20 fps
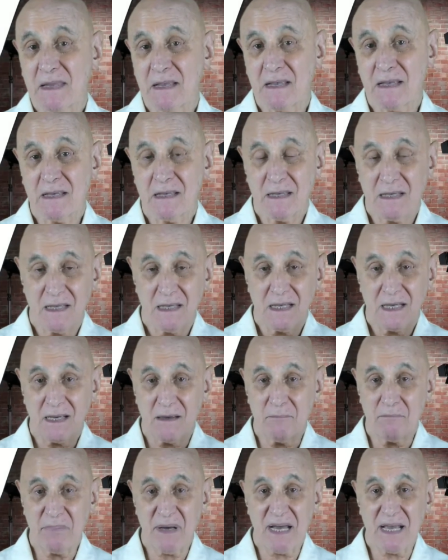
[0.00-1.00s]

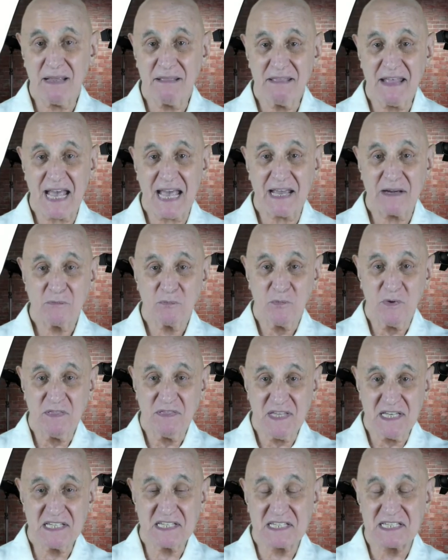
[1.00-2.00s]
Combine that with this
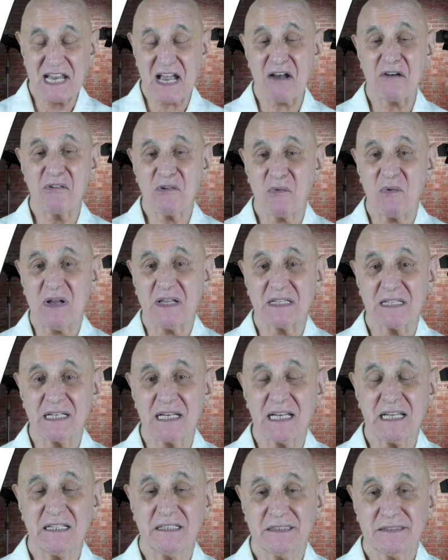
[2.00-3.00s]
sound quality.
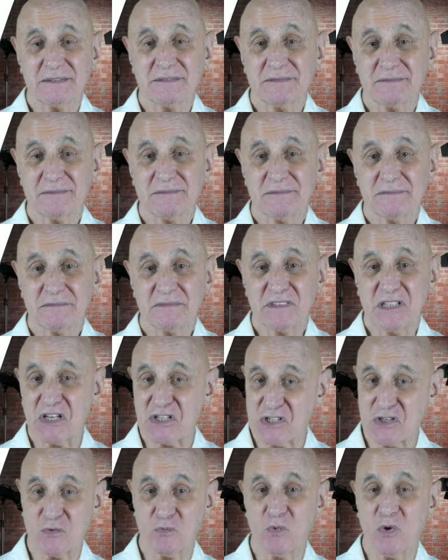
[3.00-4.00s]
Does it
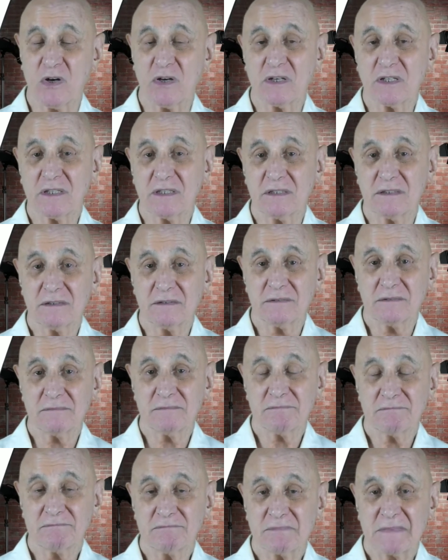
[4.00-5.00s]
work?
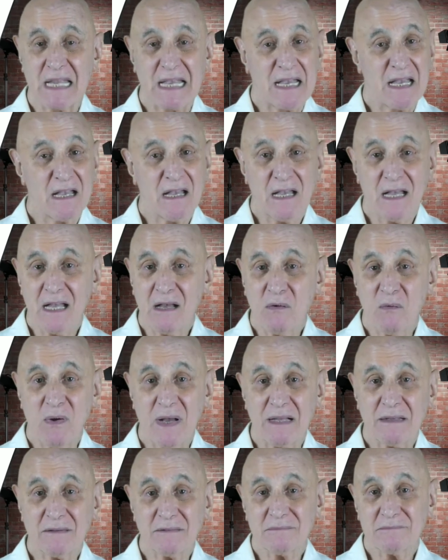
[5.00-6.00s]

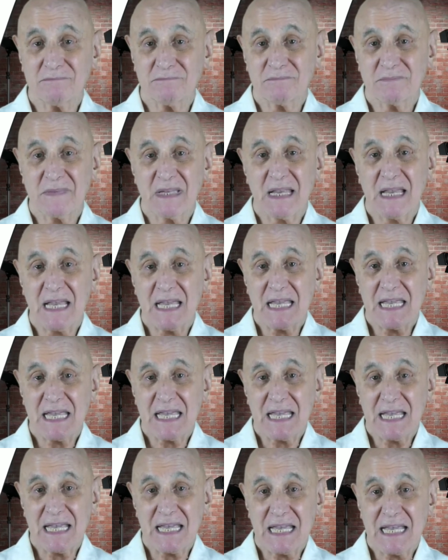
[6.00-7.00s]
Well,
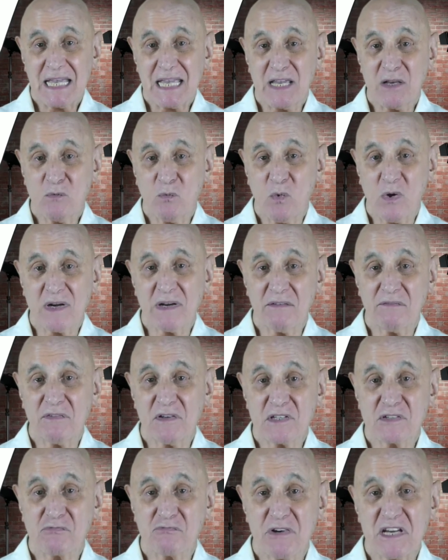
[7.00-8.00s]
in one of his
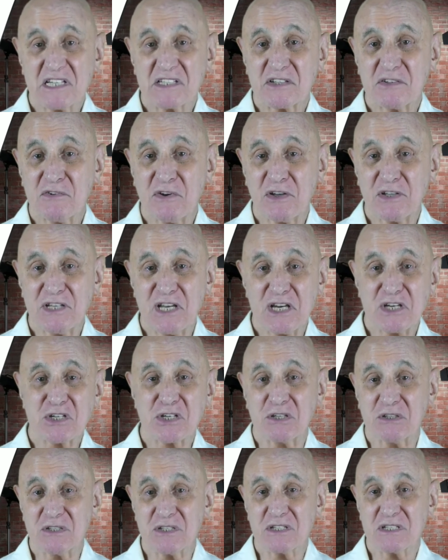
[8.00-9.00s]
recent
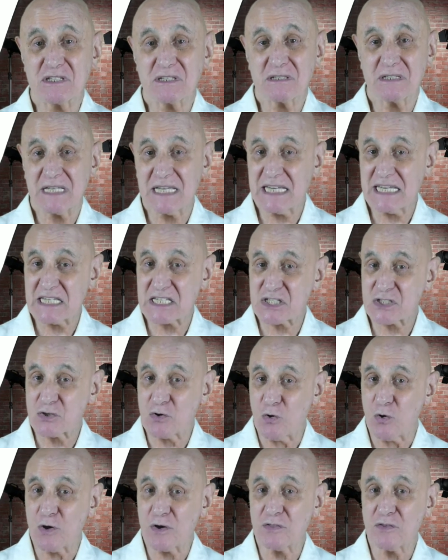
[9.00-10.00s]
auditions, he scored
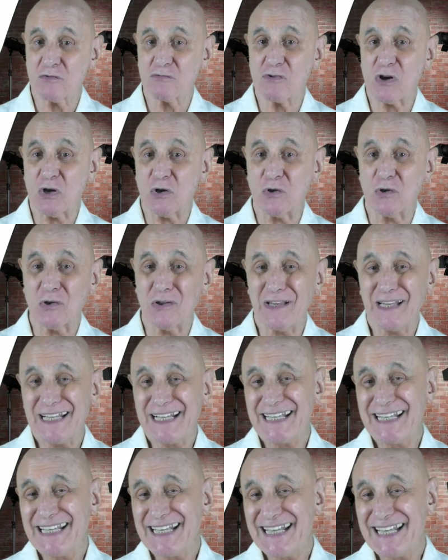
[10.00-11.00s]
the role.
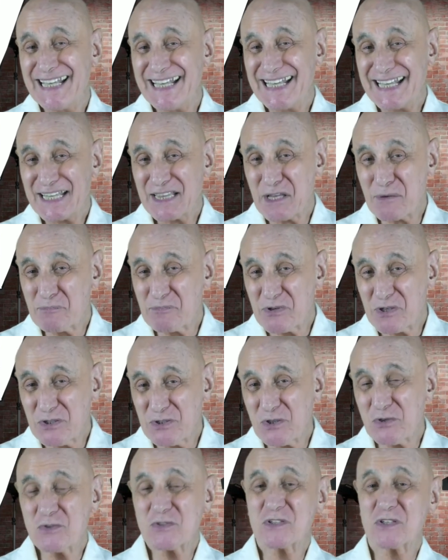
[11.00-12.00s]
The
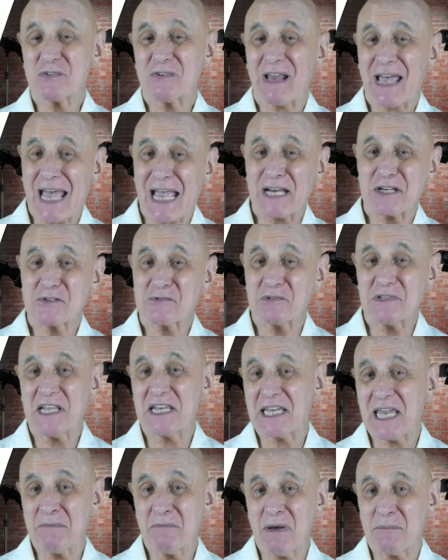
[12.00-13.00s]
producer actually came
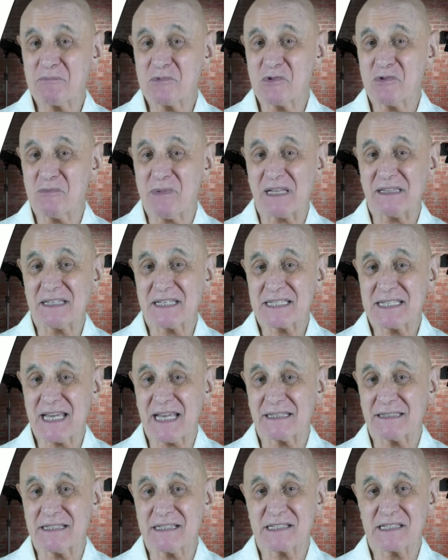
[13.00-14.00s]
up to him on the set and
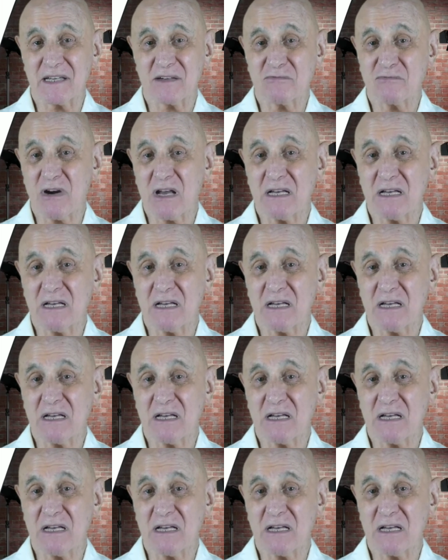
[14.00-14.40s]
said, "Ron,